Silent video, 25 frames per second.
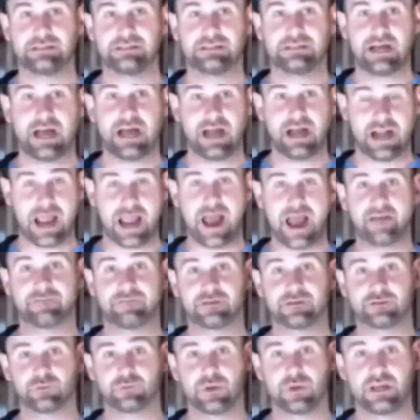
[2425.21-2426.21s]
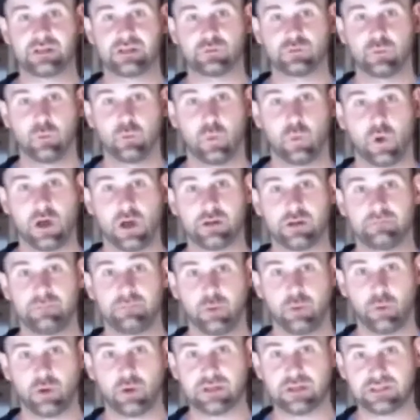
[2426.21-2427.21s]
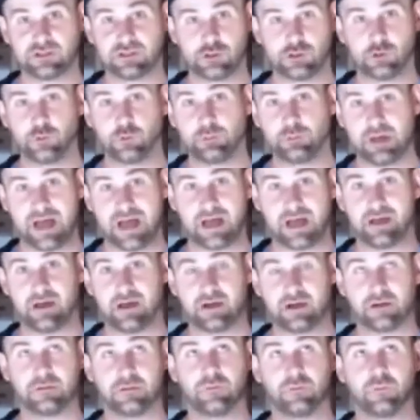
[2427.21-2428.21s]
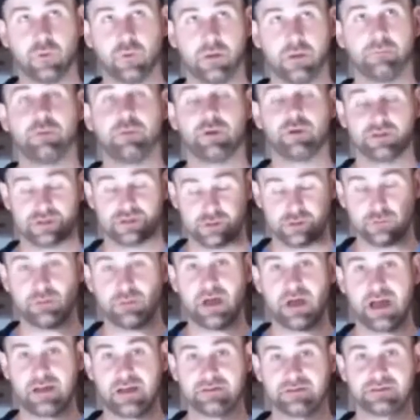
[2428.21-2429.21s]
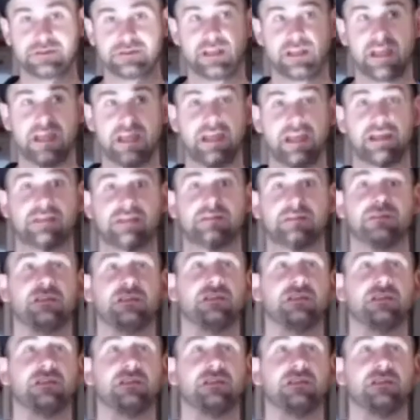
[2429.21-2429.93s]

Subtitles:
on average weighs 1.2 pounds, and